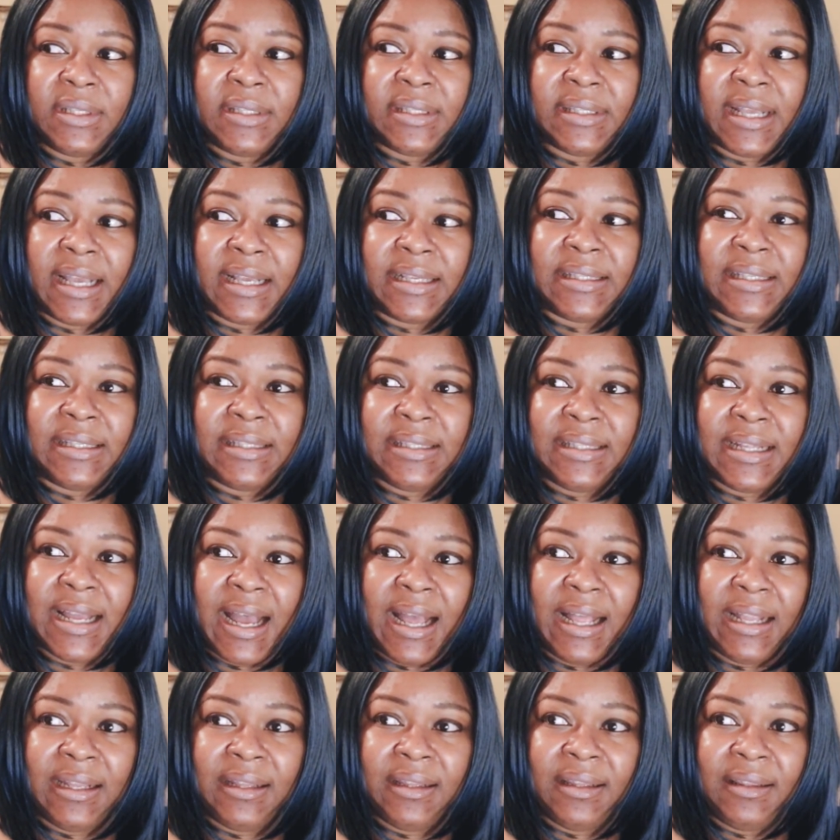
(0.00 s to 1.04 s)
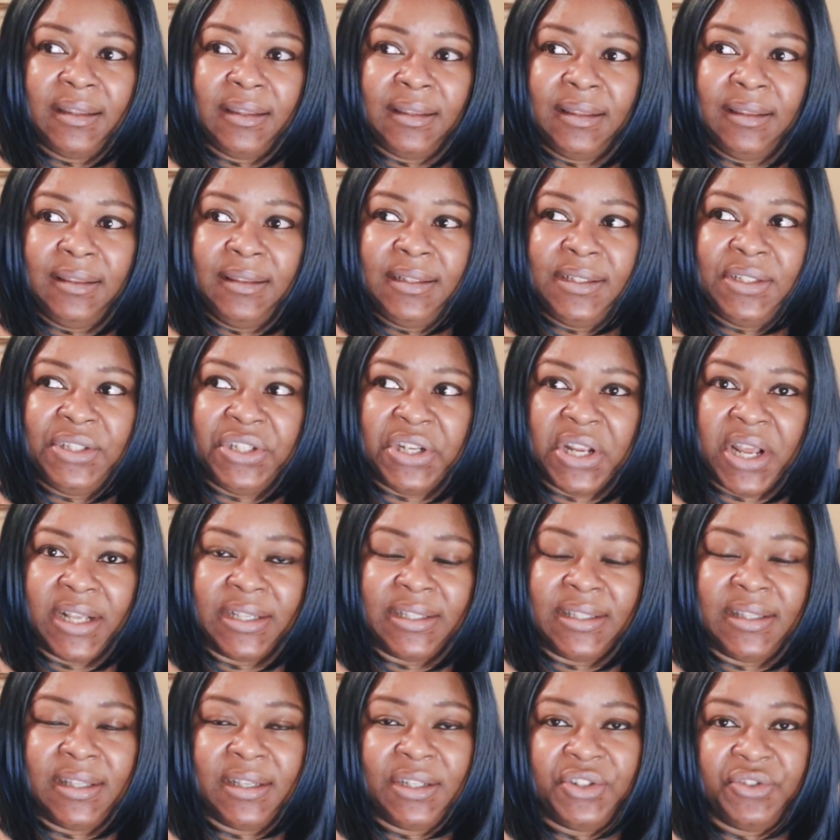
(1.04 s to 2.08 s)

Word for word: sex is not just the